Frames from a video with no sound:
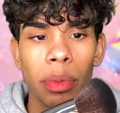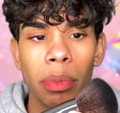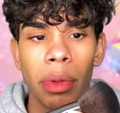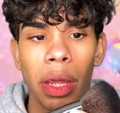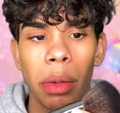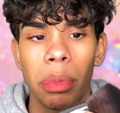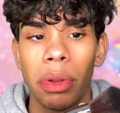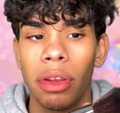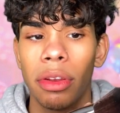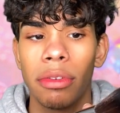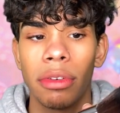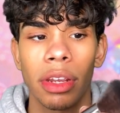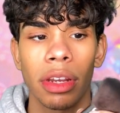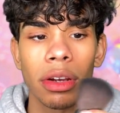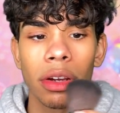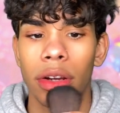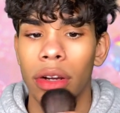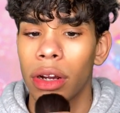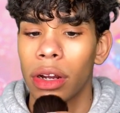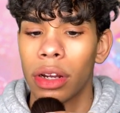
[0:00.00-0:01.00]
maybe
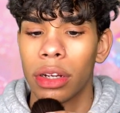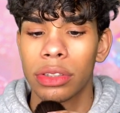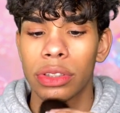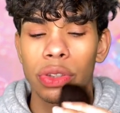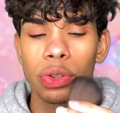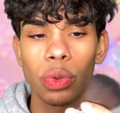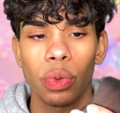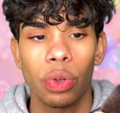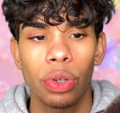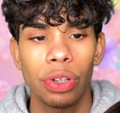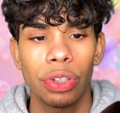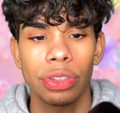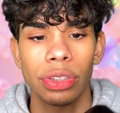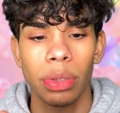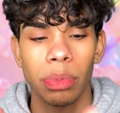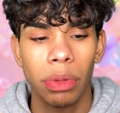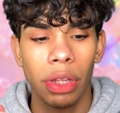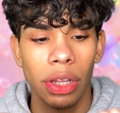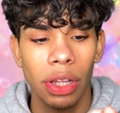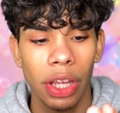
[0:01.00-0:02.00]
even contour or
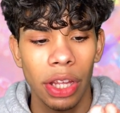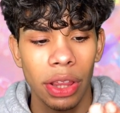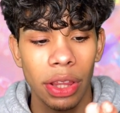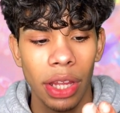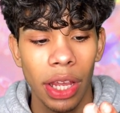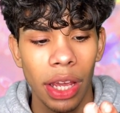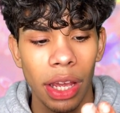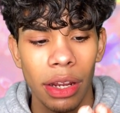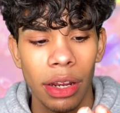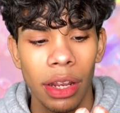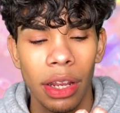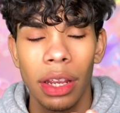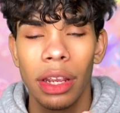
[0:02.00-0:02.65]
something like that.